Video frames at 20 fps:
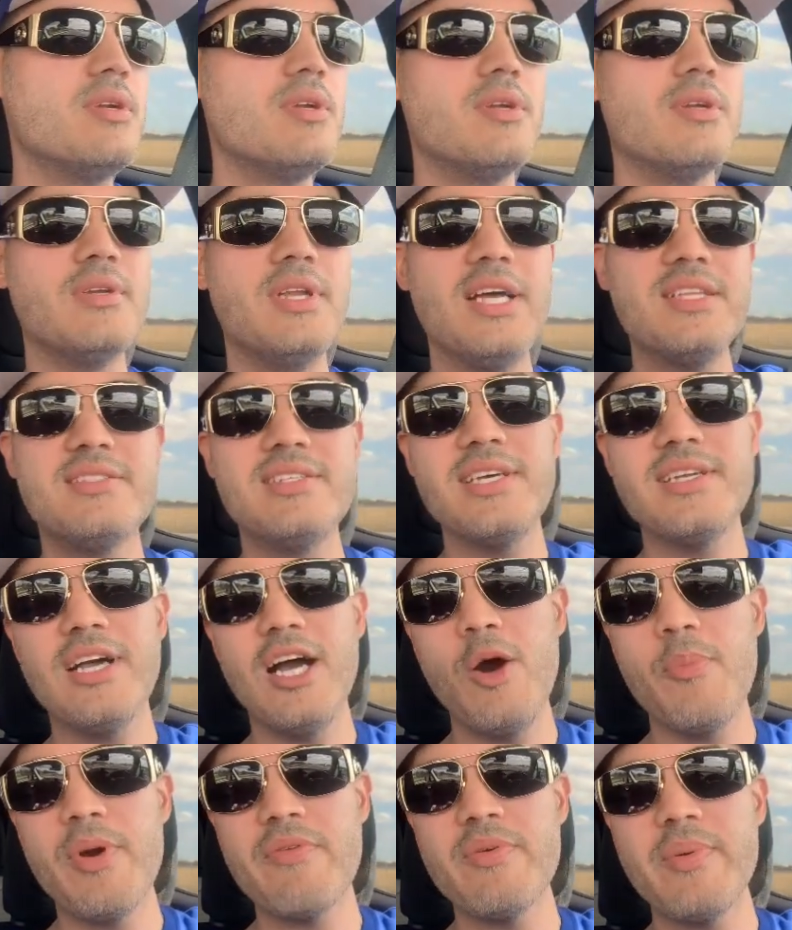that's it. I
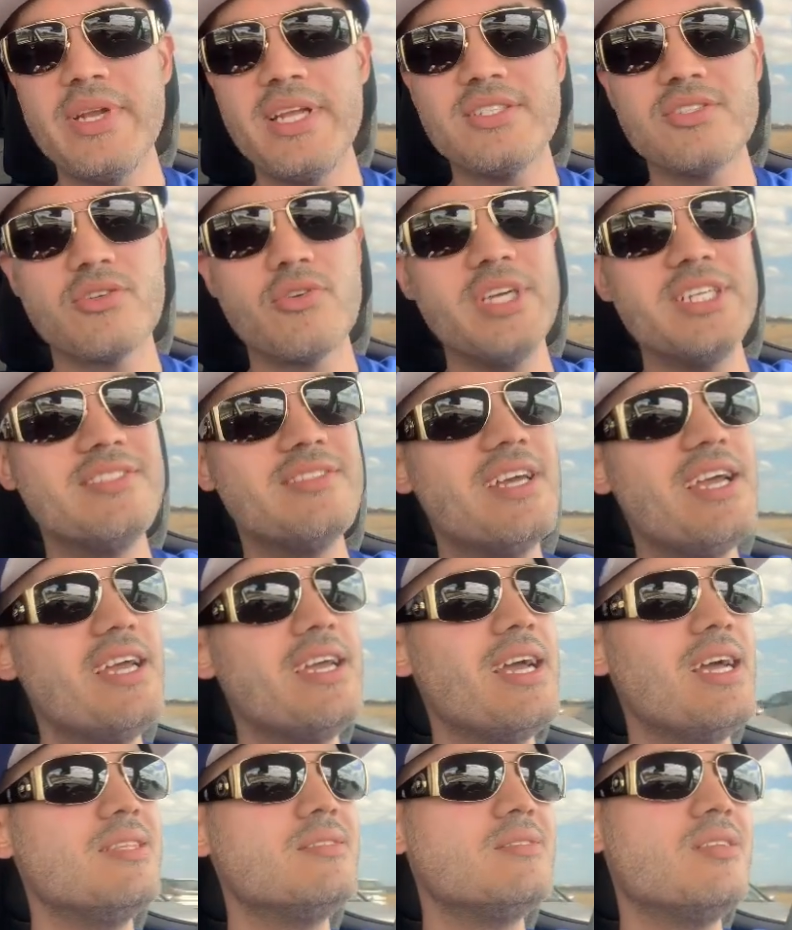hope everybody has a great day,
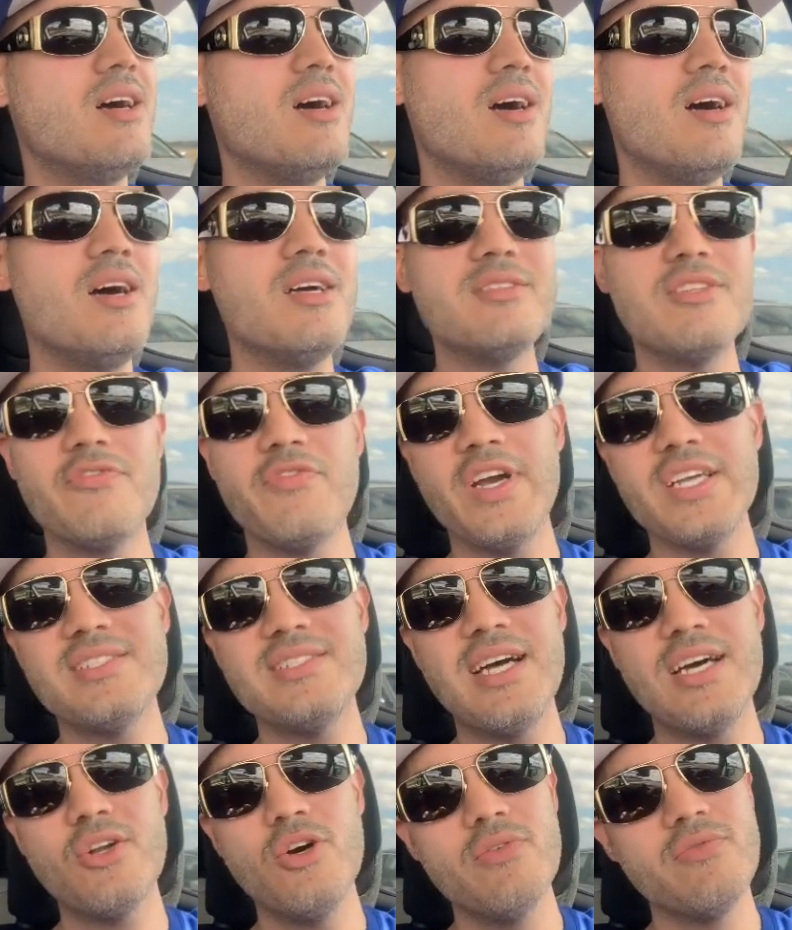and the fight's
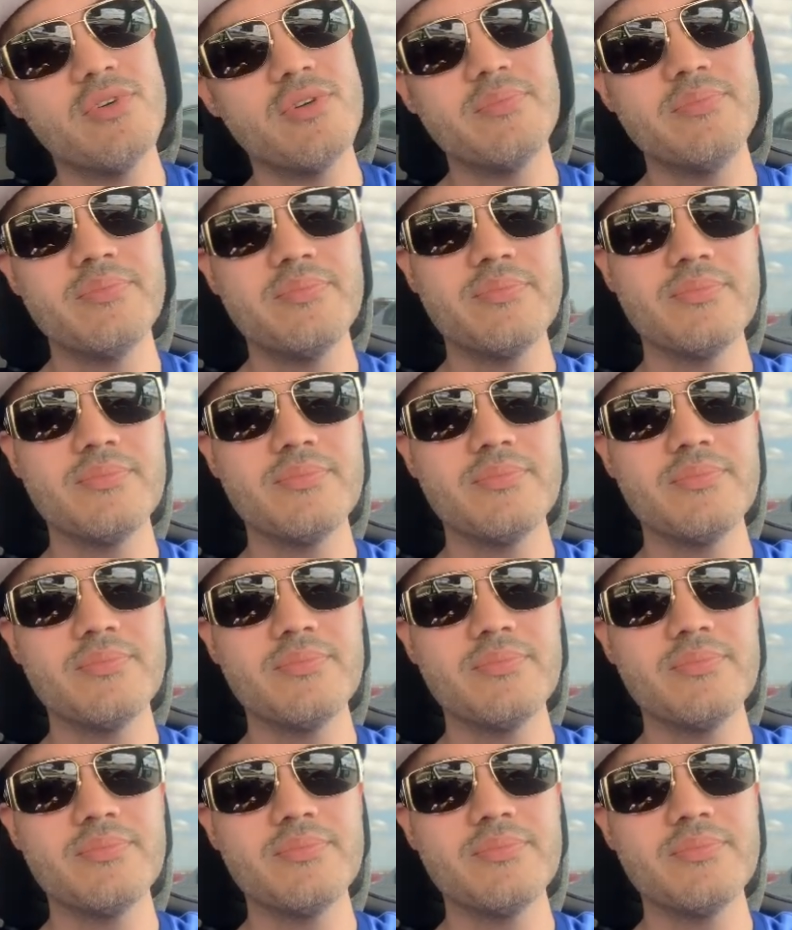not over.